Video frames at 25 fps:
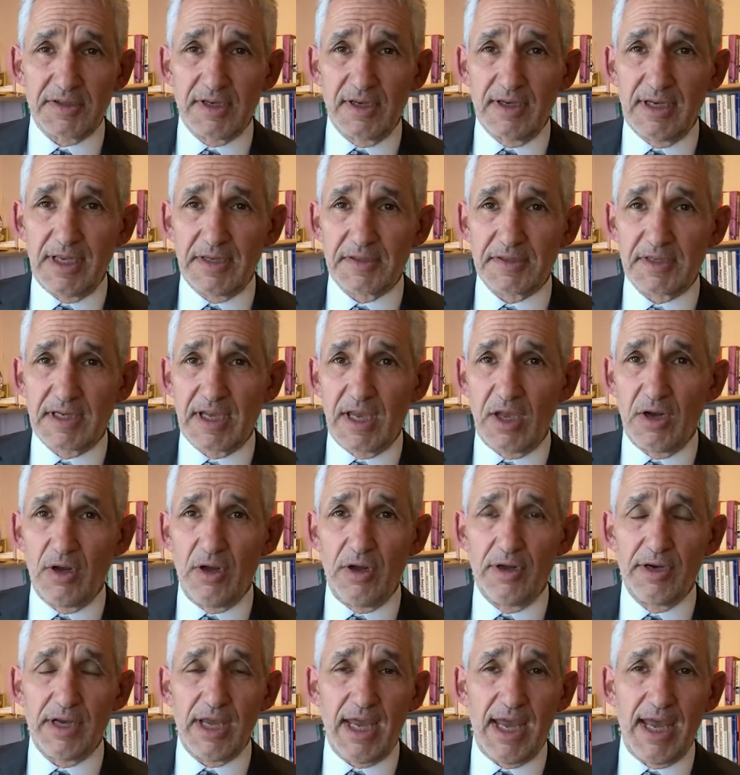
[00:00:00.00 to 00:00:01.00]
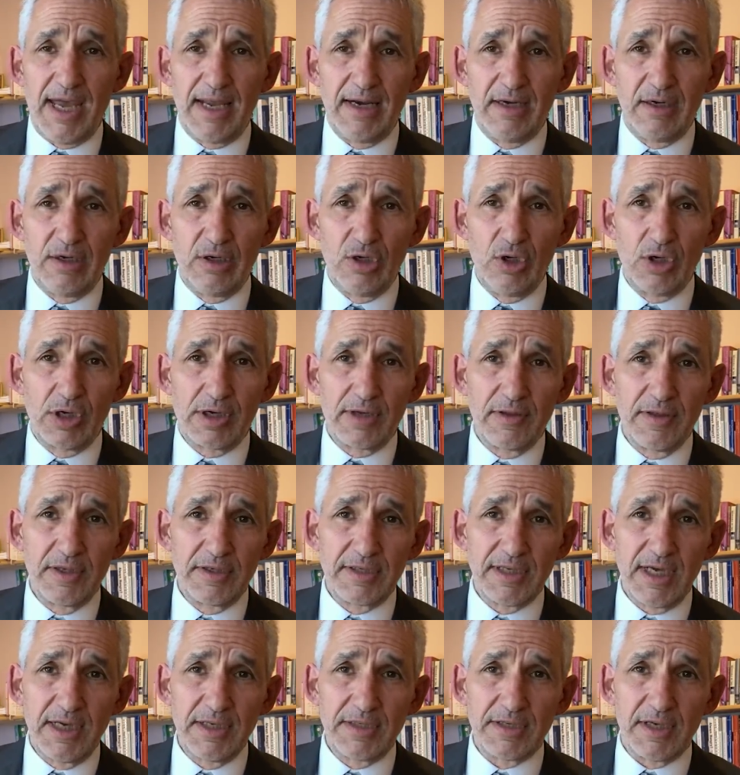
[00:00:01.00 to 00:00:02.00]
so let's get on and look at the
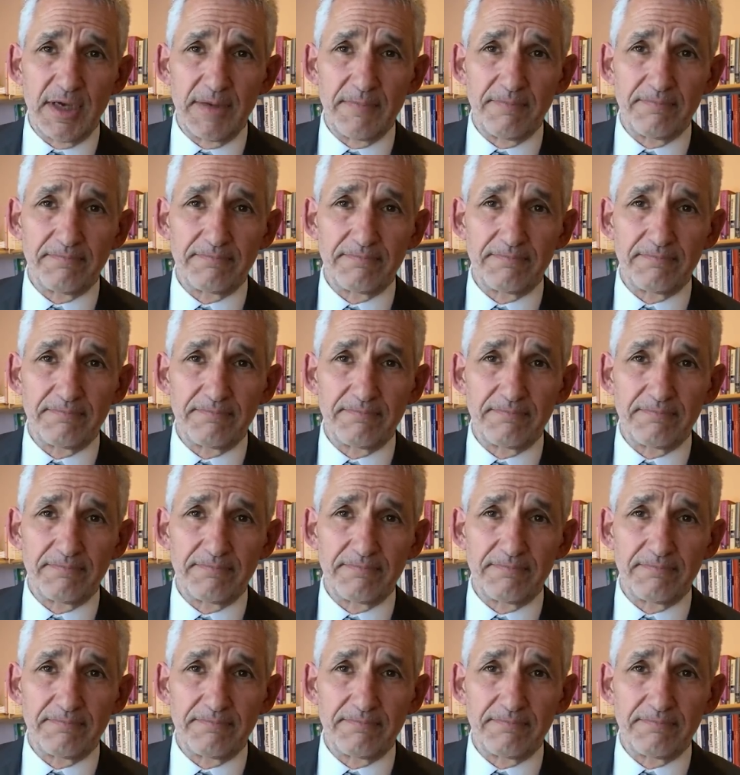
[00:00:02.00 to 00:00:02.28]
data.